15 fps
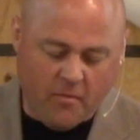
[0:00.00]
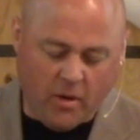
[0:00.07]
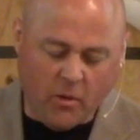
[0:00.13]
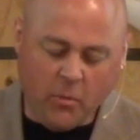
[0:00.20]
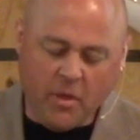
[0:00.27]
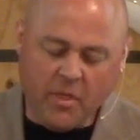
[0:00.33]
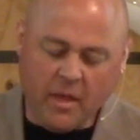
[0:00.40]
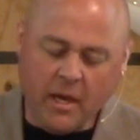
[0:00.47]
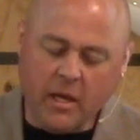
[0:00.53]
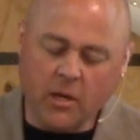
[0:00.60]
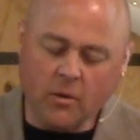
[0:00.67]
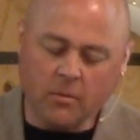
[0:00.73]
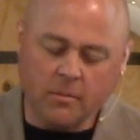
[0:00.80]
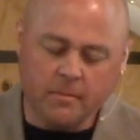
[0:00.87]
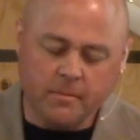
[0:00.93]
Father, we
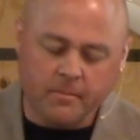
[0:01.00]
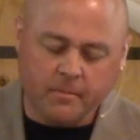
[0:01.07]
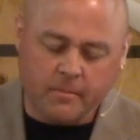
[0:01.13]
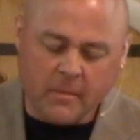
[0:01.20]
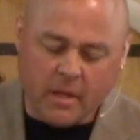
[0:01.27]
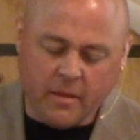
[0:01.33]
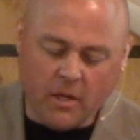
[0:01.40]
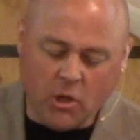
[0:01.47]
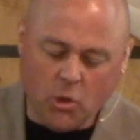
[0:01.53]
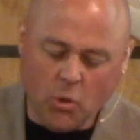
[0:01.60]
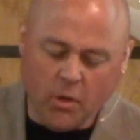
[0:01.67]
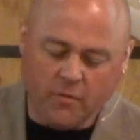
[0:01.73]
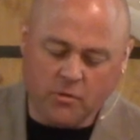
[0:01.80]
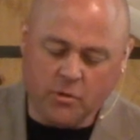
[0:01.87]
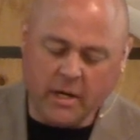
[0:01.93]
thank you that
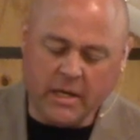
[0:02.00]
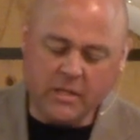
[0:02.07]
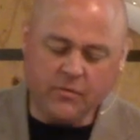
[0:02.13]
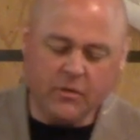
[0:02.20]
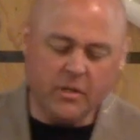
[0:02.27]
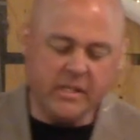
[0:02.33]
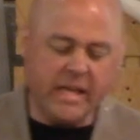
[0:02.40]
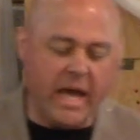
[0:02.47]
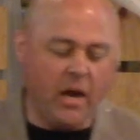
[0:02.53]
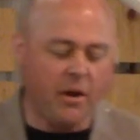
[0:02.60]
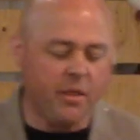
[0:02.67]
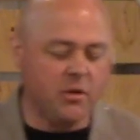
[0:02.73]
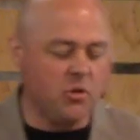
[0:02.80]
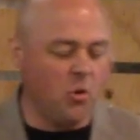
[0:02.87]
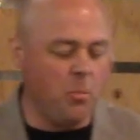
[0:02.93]
you have transferred us
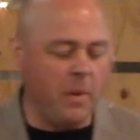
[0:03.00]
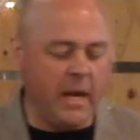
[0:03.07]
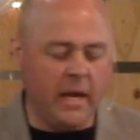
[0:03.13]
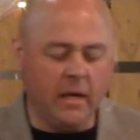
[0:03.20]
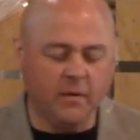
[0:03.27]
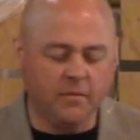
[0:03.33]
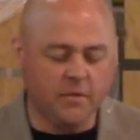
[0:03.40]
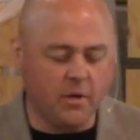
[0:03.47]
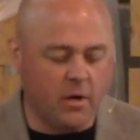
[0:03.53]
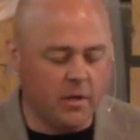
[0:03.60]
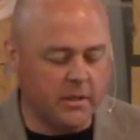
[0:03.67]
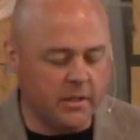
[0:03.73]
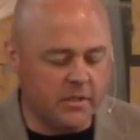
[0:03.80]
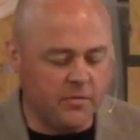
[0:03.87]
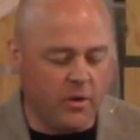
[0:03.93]
out of the domain of
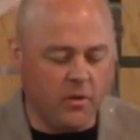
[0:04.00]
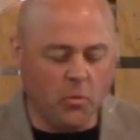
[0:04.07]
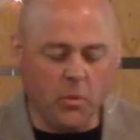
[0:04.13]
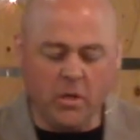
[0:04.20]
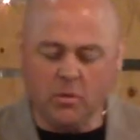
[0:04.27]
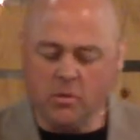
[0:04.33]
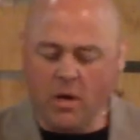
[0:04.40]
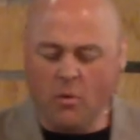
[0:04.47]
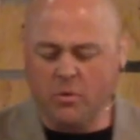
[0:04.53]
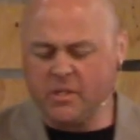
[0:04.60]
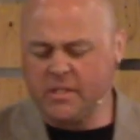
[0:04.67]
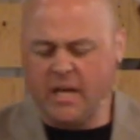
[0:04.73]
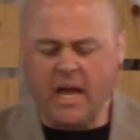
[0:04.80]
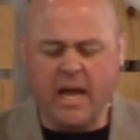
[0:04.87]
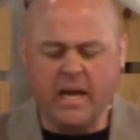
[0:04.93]
darkness. Father, we do not
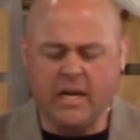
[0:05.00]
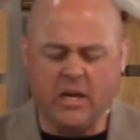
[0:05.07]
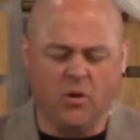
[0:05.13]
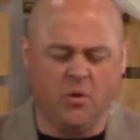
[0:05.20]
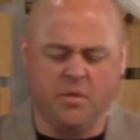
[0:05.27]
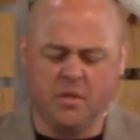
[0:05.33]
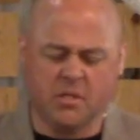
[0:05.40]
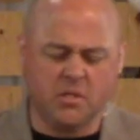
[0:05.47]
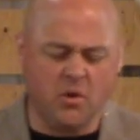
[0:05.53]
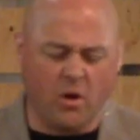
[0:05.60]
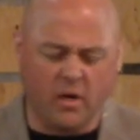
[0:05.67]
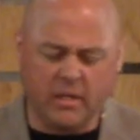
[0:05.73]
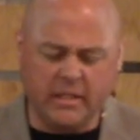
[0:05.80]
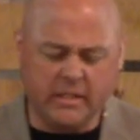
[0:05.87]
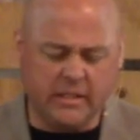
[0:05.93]
reside here in this
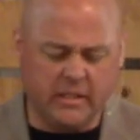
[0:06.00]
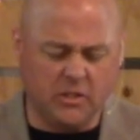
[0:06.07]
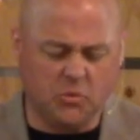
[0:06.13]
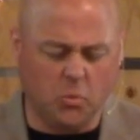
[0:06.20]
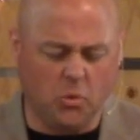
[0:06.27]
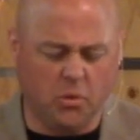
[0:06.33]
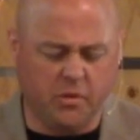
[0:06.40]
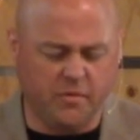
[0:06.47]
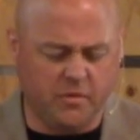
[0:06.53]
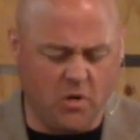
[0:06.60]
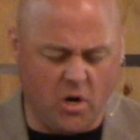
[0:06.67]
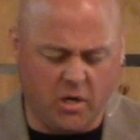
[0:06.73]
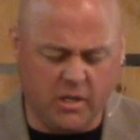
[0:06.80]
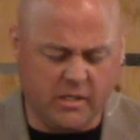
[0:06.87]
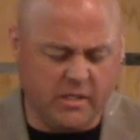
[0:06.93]
darkness, in this world of
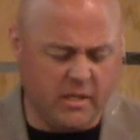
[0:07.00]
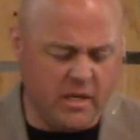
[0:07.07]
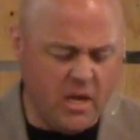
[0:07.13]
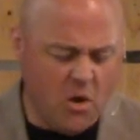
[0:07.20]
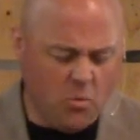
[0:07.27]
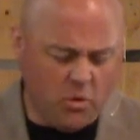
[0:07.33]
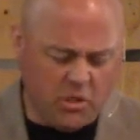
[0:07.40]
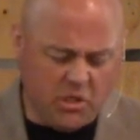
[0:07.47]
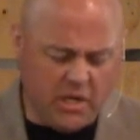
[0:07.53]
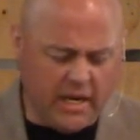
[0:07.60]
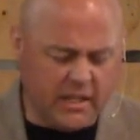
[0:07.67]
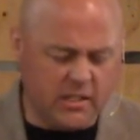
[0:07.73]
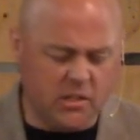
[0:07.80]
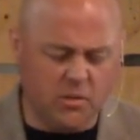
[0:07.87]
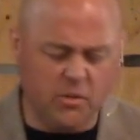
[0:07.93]
darkness that
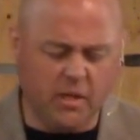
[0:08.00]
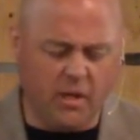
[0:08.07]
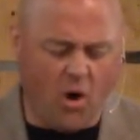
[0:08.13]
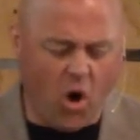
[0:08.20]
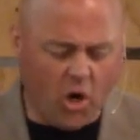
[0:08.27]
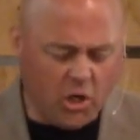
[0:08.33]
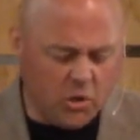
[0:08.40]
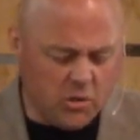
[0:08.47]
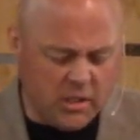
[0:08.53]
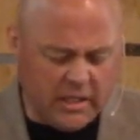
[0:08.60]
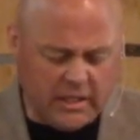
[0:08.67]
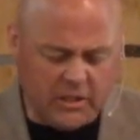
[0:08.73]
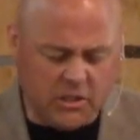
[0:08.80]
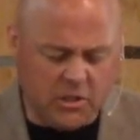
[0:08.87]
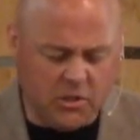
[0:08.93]
rejects you, that argues
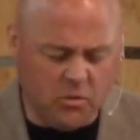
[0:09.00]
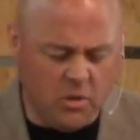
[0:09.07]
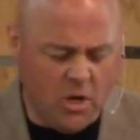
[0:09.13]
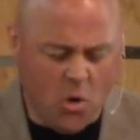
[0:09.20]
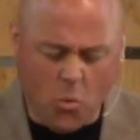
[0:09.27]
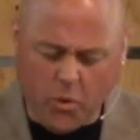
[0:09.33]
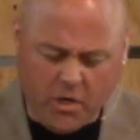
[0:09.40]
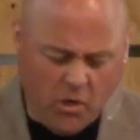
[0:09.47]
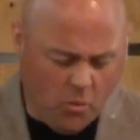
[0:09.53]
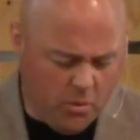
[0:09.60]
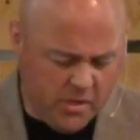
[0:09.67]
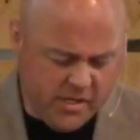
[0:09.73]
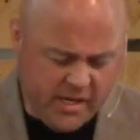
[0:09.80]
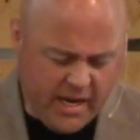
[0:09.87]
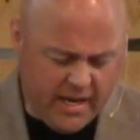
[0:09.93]
against you. We
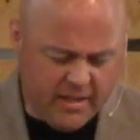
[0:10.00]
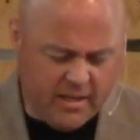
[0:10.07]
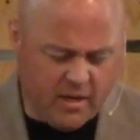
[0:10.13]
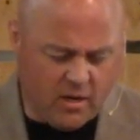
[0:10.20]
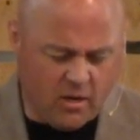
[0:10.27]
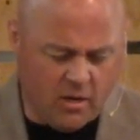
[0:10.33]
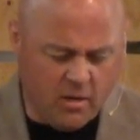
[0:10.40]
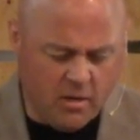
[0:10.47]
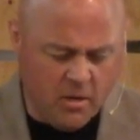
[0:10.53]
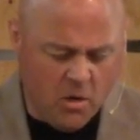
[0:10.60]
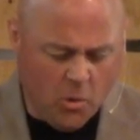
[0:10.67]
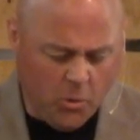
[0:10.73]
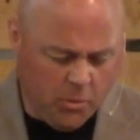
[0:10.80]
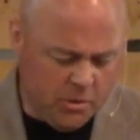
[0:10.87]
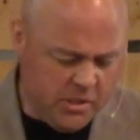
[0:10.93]
don't reside there.
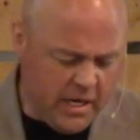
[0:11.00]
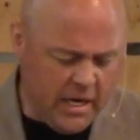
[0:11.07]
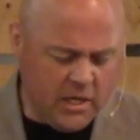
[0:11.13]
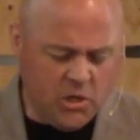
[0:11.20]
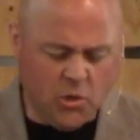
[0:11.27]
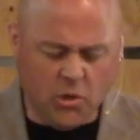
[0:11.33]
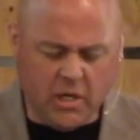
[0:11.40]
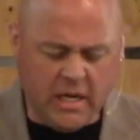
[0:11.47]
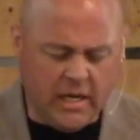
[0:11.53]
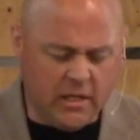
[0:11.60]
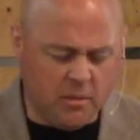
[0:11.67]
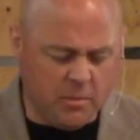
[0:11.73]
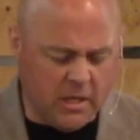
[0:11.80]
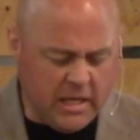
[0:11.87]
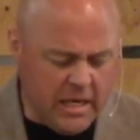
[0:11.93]
We reside in your
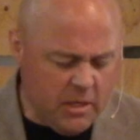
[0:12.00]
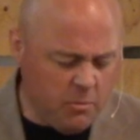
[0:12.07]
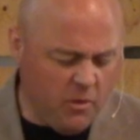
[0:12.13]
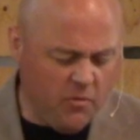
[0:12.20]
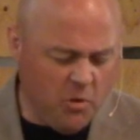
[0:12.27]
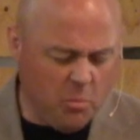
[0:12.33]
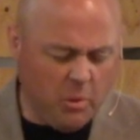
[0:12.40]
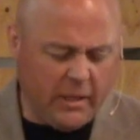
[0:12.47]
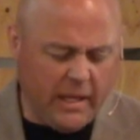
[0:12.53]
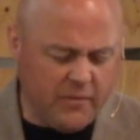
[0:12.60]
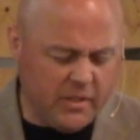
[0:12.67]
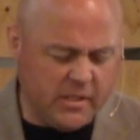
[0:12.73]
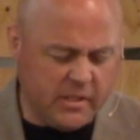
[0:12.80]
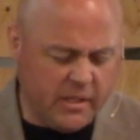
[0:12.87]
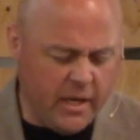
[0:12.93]
kingdom, the kingdom of your
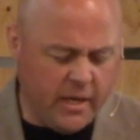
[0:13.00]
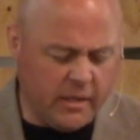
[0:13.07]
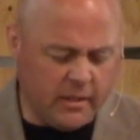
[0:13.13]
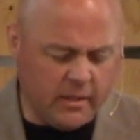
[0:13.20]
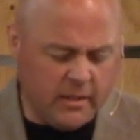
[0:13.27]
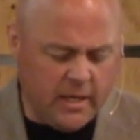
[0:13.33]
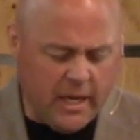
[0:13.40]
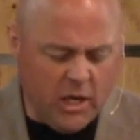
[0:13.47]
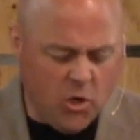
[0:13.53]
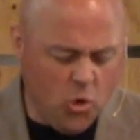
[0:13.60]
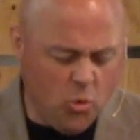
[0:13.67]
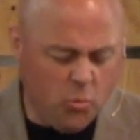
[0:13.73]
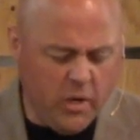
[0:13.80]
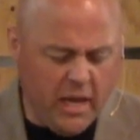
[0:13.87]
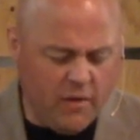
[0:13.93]
beloved Son, in
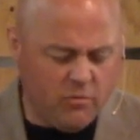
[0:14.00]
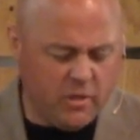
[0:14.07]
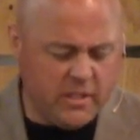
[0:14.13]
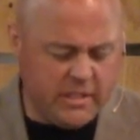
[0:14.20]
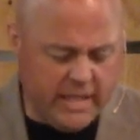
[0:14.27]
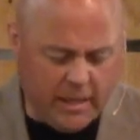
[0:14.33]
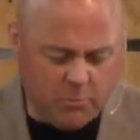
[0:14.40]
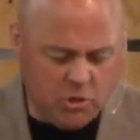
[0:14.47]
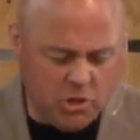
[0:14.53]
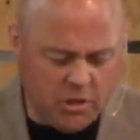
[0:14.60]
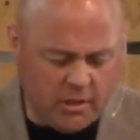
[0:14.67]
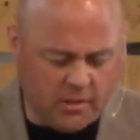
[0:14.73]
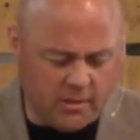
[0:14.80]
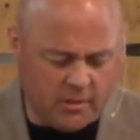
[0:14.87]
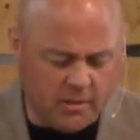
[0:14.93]
whom we have
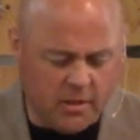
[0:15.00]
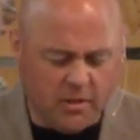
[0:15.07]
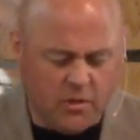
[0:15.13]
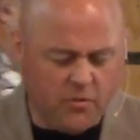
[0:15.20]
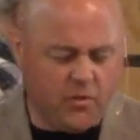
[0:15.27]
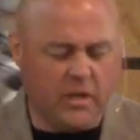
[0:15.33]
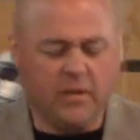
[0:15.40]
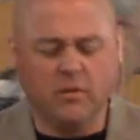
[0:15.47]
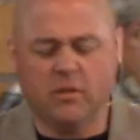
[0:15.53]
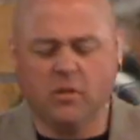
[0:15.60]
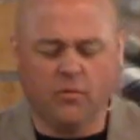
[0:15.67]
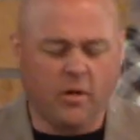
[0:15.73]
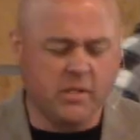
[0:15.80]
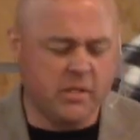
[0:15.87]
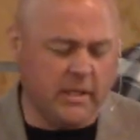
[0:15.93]
redemption, the
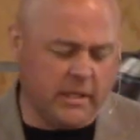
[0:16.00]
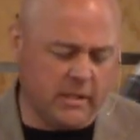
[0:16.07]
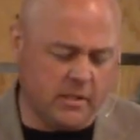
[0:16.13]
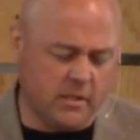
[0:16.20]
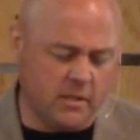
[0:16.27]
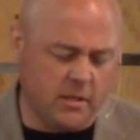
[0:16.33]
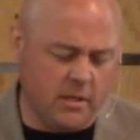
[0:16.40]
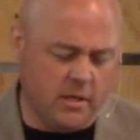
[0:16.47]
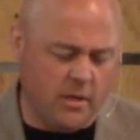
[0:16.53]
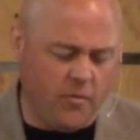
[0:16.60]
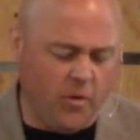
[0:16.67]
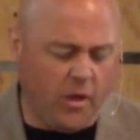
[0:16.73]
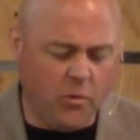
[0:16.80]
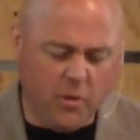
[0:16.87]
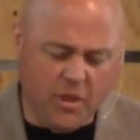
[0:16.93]
forgiveness of our sins.
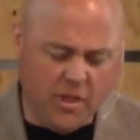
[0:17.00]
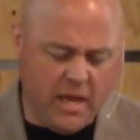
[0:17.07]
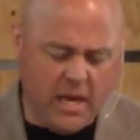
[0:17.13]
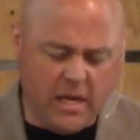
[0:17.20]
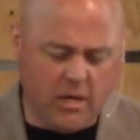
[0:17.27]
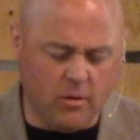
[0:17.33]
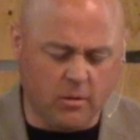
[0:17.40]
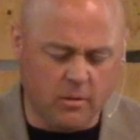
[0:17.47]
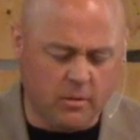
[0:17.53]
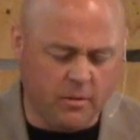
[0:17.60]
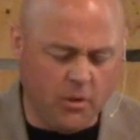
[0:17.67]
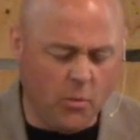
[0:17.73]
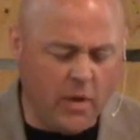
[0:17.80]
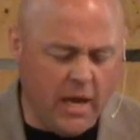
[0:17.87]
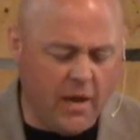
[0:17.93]
Father, we thank you
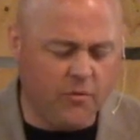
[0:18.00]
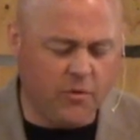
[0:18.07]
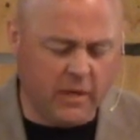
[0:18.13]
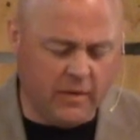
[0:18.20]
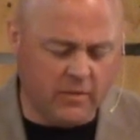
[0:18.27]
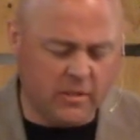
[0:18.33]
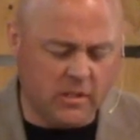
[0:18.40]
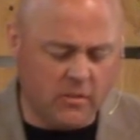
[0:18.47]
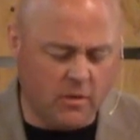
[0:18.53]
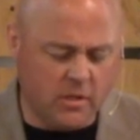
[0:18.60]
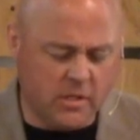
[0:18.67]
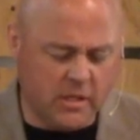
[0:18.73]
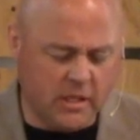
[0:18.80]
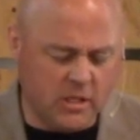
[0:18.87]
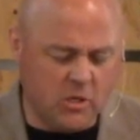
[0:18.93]
that we have forgiveness of
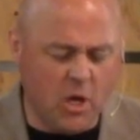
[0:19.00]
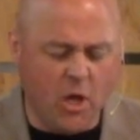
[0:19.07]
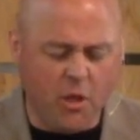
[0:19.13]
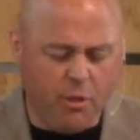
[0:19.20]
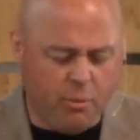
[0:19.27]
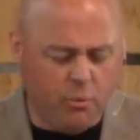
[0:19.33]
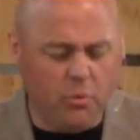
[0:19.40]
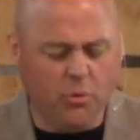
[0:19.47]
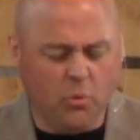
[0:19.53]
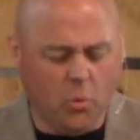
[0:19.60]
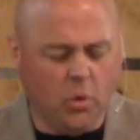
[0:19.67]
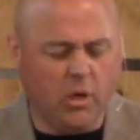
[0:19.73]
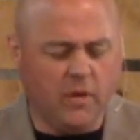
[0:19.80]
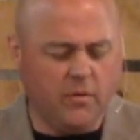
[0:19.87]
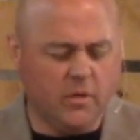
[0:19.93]
our sins through the
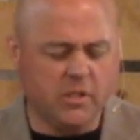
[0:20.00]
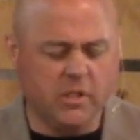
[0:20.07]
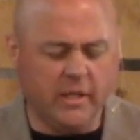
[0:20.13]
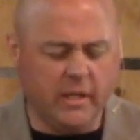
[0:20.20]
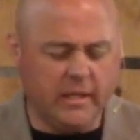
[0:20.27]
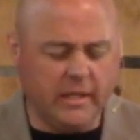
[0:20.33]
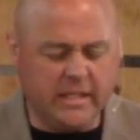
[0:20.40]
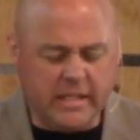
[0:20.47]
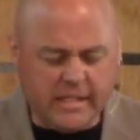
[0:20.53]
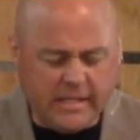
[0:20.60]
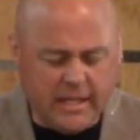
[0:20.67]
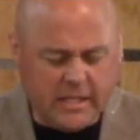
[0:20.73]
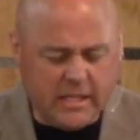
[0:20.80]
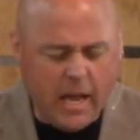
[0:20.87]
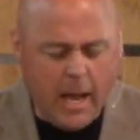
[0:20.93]
work of your Son, that these
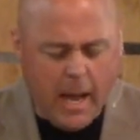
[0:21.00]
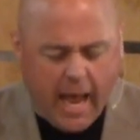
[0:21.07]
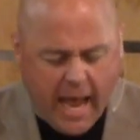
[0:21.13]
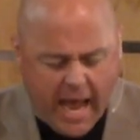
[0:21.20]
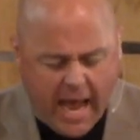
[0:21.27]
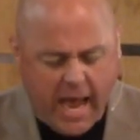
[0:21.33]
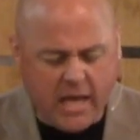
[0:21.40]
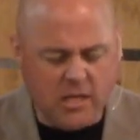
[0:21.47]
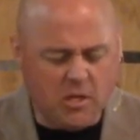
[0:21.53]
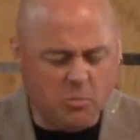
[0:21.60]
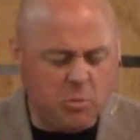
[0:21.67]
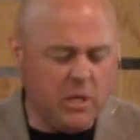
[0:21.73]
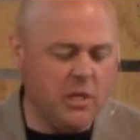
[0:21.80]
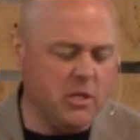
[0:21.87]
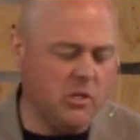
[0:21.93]
things had
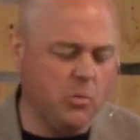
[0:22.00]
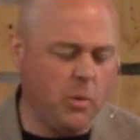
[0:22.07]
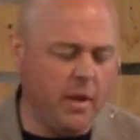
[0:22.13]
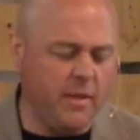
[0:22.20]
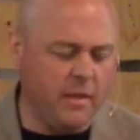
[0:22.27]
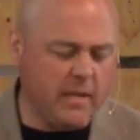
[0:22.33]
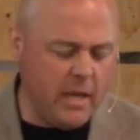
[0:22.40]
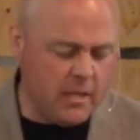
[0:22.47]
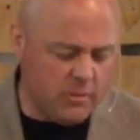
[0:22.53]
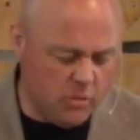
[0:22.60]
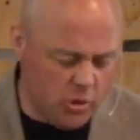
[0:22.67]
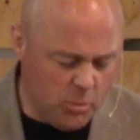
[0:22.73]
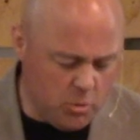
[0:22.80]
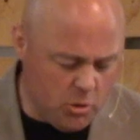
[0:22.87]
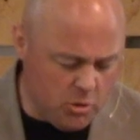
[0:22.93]
to be this way, that the
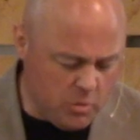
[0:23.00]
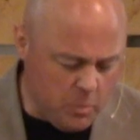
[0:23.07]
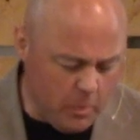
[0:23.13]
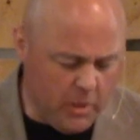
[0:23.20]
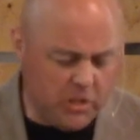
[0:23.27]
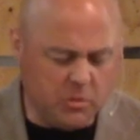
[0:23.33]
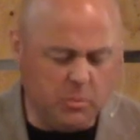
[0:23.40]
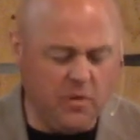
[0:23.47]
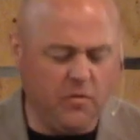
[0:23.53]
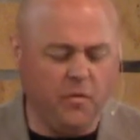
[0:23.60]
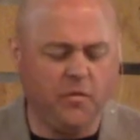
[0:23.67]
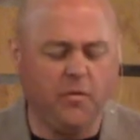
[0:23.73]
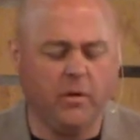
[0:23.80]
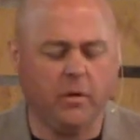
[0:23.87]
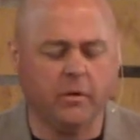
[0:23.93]
scriptures must be
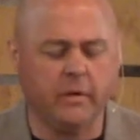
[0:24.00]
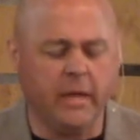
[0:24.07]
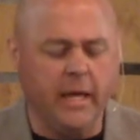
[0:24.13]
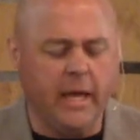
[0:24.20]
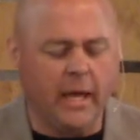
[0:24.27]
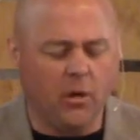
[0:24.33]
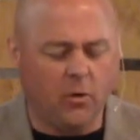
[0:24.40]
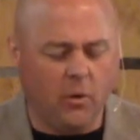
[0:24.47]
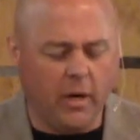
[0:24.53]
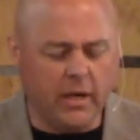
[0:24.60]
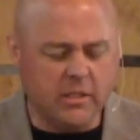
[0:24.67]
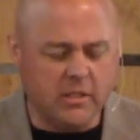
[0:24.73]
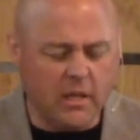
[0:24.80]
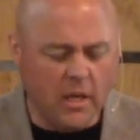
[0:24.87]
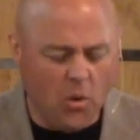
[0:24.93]
fulfilled, and
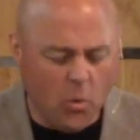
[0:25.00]
Christ